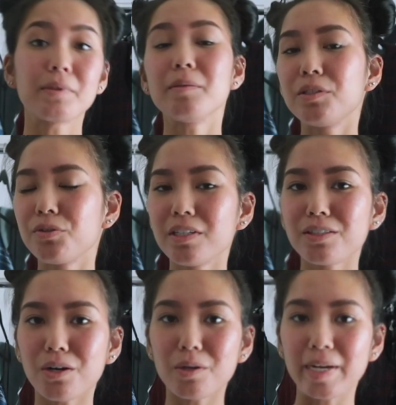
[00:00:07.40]
I'm going to be doing this
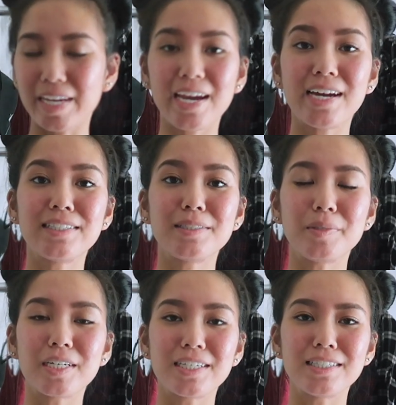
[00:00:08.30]
all by hand
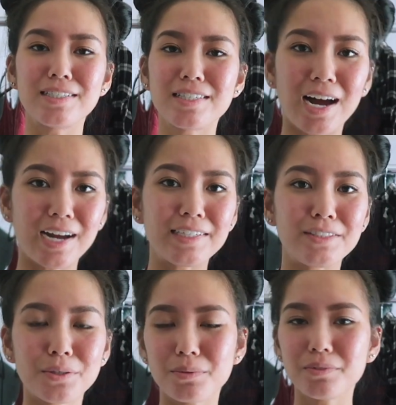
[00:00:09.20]
because I
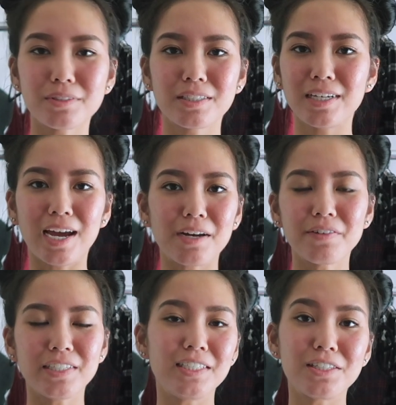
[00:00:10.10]
don't have
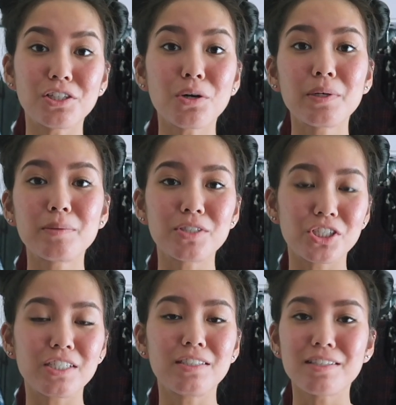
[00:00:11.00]
any sewing
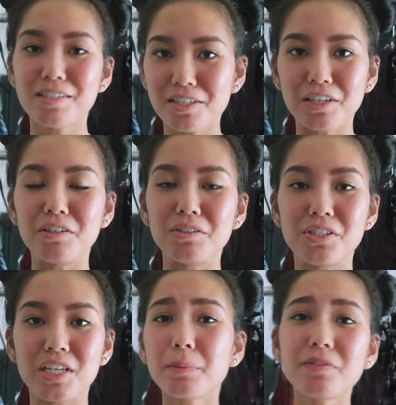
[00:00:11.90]
machine
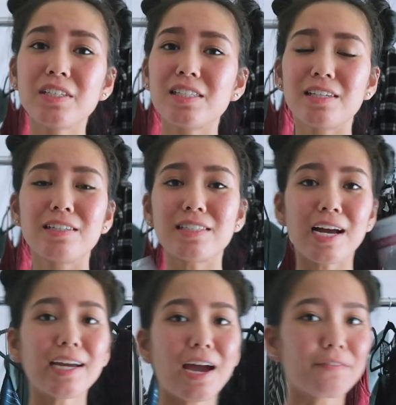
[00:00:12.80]
skills. Some of these things
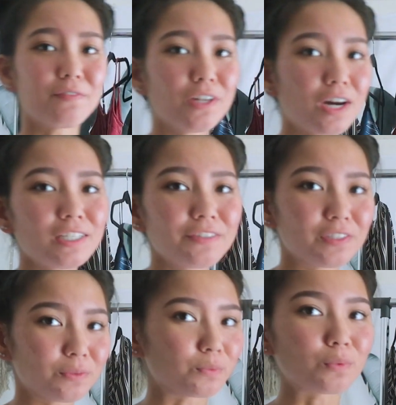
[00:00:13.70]
I have not
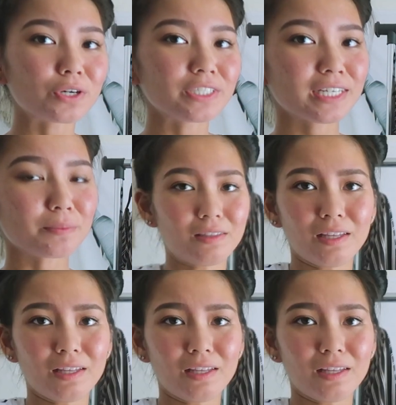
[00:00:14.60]
even worn yet.